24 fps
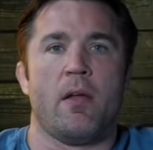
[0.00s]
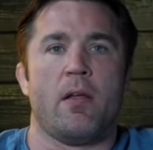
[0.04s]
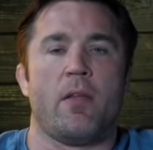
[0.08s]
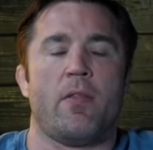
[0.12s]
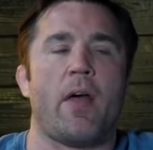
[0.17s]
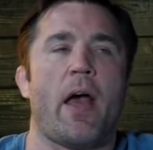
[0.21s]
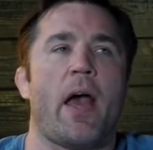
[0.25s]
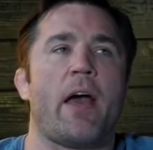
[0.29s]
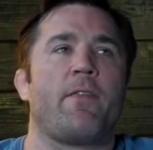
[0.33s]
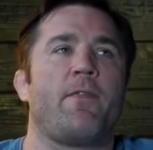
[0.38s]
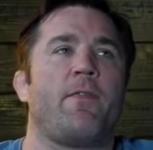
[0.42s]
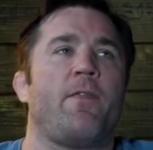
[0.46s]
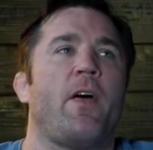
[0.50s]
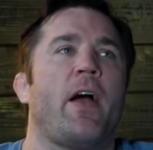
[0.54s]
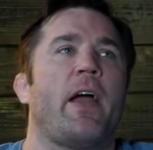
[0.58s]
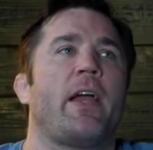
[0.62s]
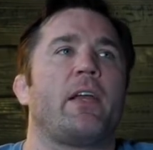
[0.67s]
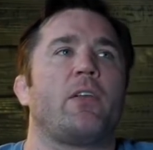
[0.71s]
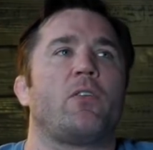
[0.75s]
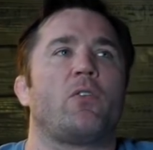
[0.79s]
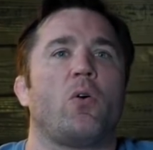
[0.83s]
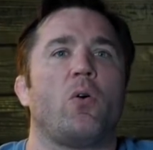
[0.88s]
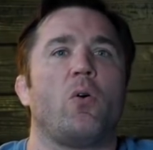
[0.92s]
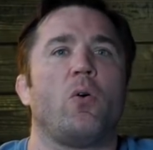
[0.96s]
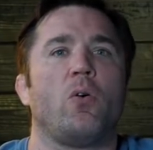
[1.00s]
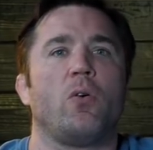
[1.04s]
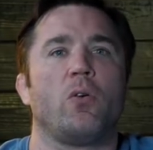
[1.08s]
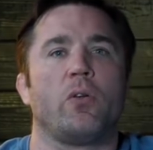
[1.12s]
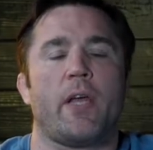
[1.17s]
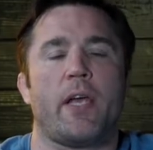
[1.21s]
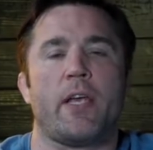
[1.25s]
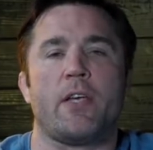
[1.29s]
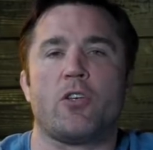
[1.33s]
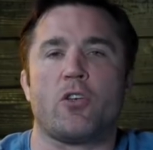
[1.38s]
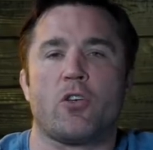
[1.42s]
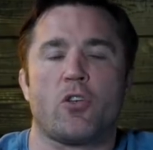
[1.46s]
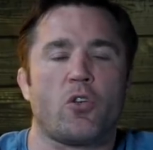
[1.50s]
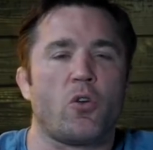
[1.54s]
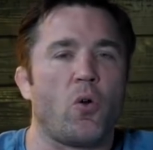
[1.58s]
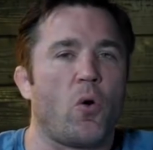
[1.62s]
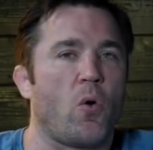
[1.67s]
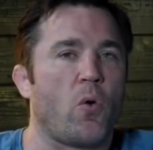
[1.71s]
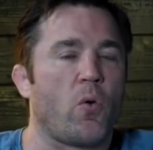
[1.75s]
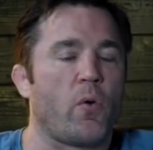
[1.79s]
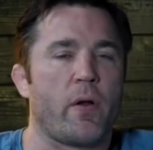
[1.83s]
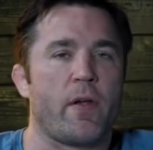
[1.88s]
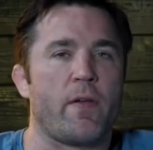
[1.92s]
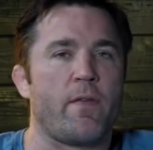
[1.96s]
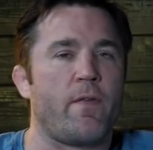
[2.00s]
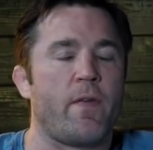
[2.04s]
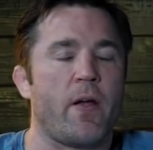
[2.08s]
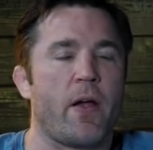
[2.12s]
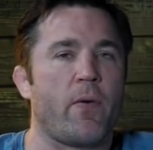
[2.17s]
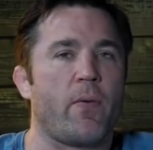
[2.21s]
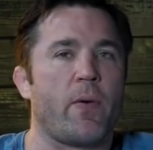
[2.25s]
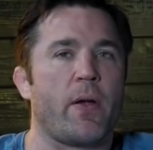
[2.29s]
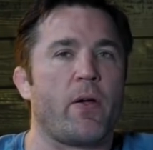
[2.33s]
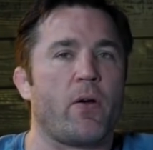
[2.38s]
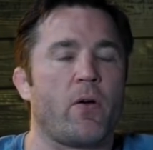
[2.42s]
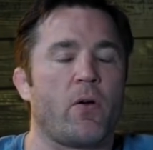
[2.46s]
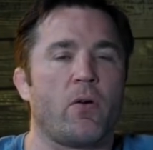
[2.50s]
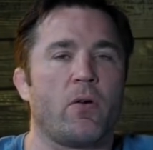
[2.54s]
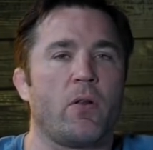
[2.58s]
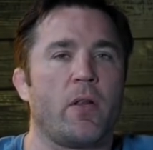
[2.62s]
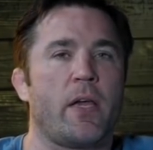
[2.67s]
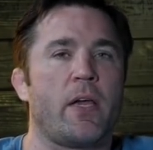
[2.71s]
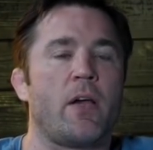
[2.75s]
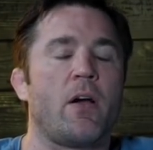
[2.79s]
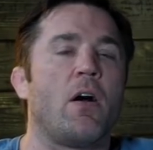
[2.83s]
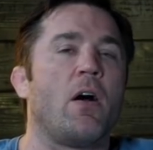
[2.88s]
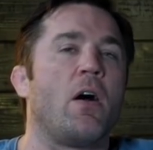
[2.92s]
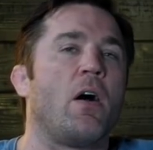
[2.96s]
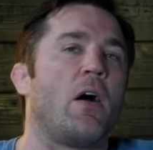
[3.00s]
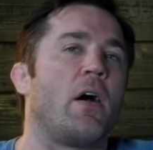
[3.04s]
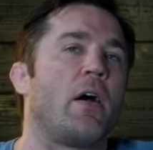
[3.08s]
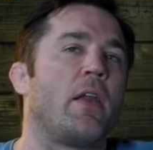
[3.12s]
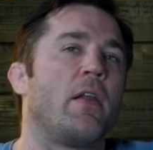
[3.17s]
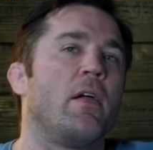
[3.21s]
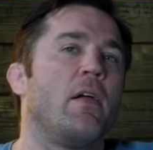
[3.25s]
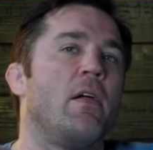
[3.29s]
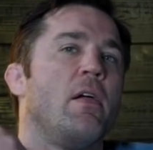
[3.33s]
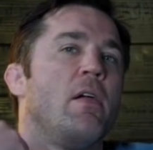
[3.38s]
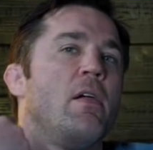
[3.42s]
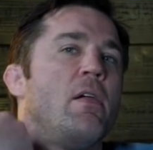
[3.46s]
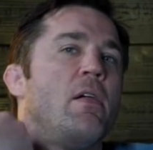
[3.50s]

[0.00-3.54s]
That fight told a story very early on.